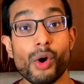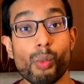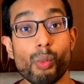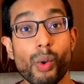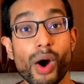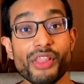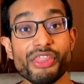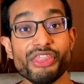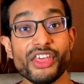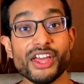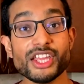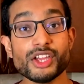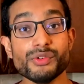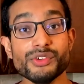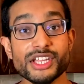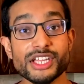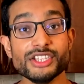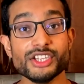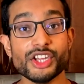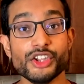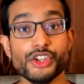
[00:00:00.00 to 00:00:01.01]
One thing you
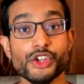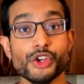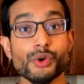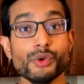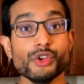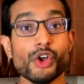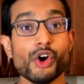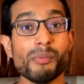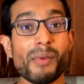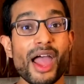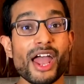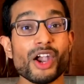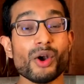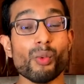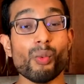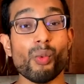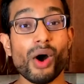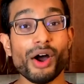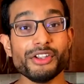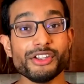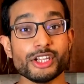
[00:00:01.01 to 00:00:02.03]
need to do, no matter
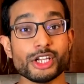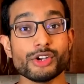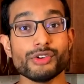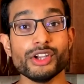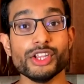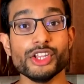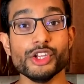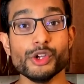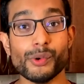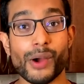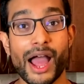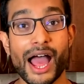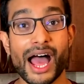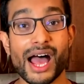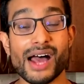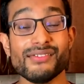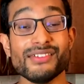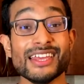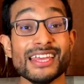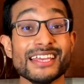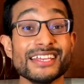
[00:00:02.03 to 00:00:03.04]
what degree you
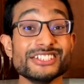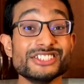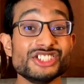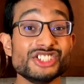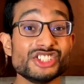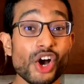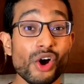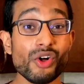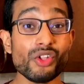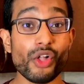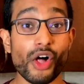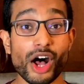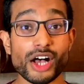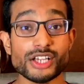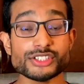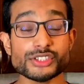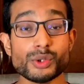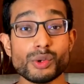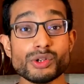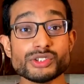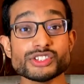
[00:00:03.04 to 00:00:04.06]
have, is show law
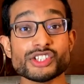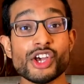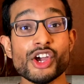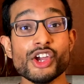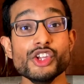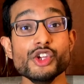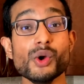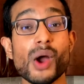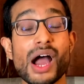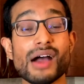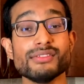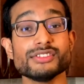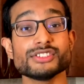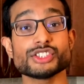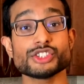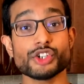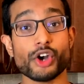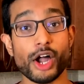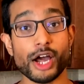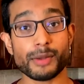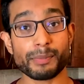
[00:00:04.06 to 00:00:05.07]
schools you have a
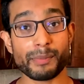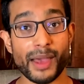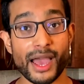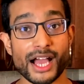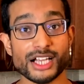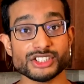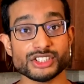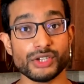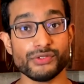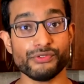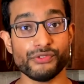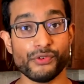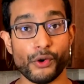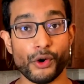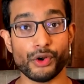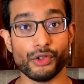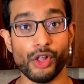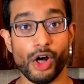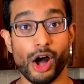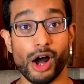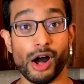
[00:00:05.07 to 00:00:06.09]
strong passion for
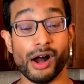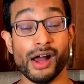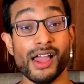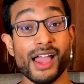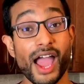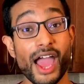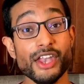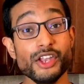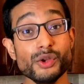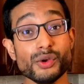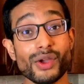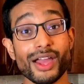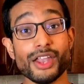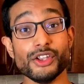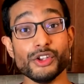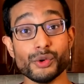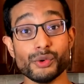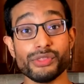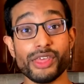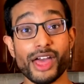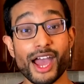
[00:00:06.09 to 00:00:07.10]
law, and you can
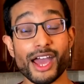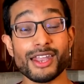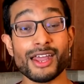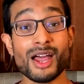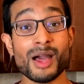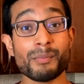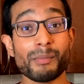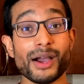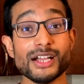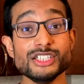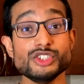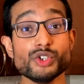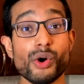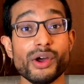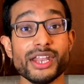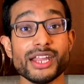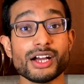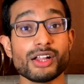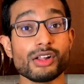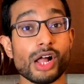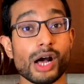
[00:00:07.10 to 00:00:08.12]
do that by
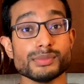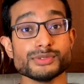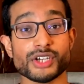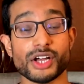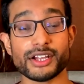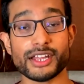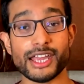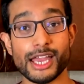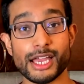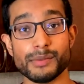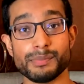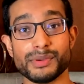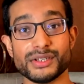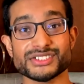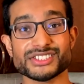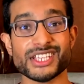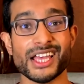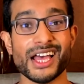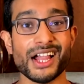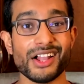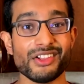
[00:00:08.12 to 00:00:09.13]
joining clubs on campus
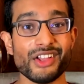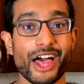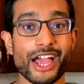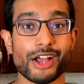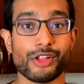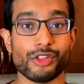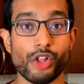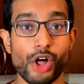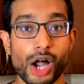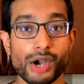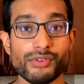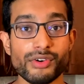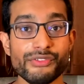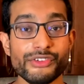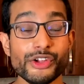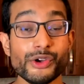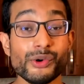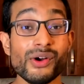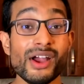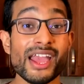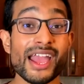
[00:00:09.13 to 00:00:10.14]
like Law
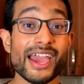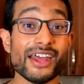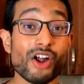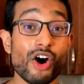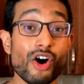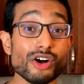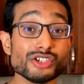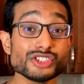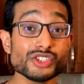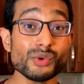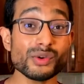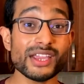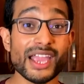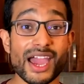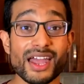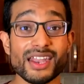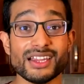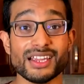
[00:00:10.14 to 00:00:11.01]
Review and also getting